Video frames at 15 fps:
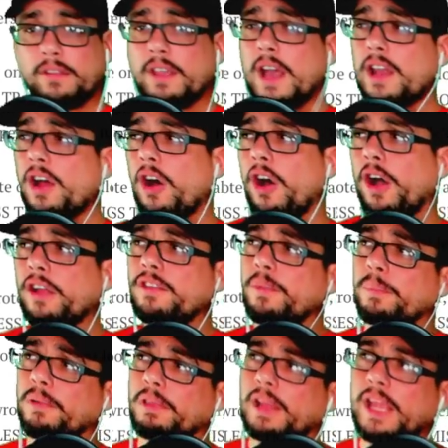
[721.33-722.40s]
kind of hard to
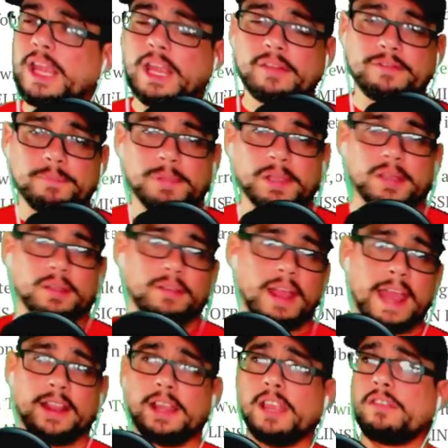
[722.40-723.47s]
believe, because
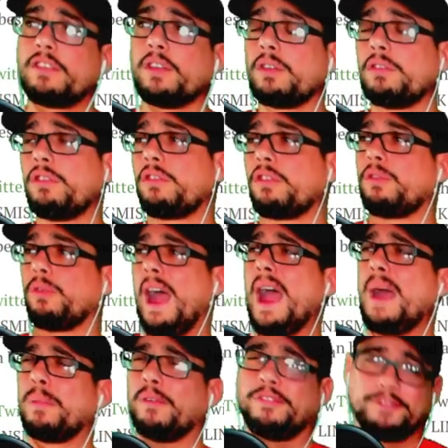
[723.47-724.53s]
at least you could just
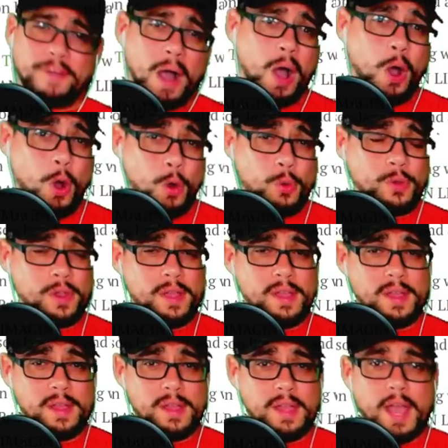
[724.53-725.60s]
grab a phone.
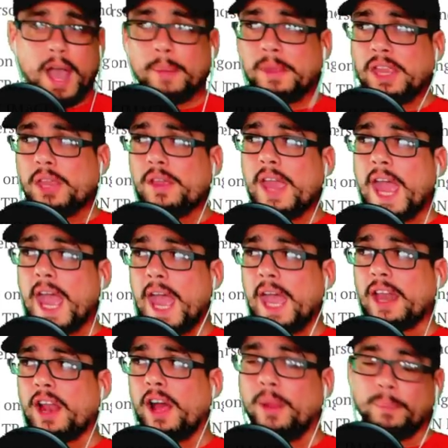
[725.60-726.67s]
I mean, you
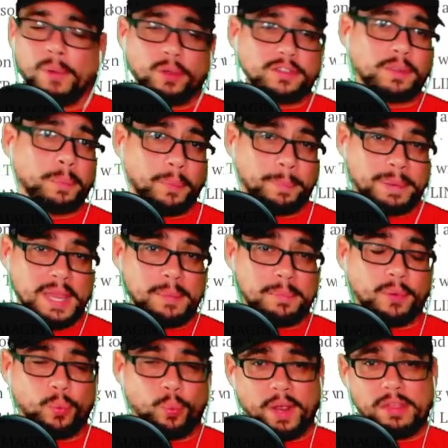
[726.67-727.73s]
had multiple
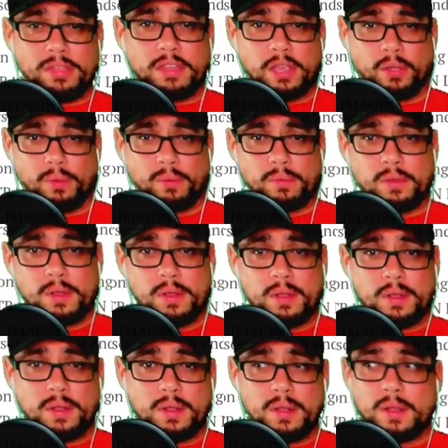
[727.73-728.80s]
people with you.
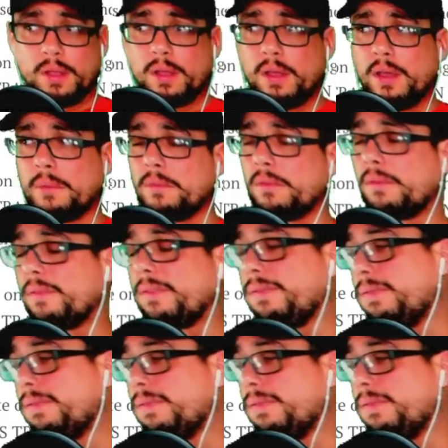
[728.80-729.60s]
I mean,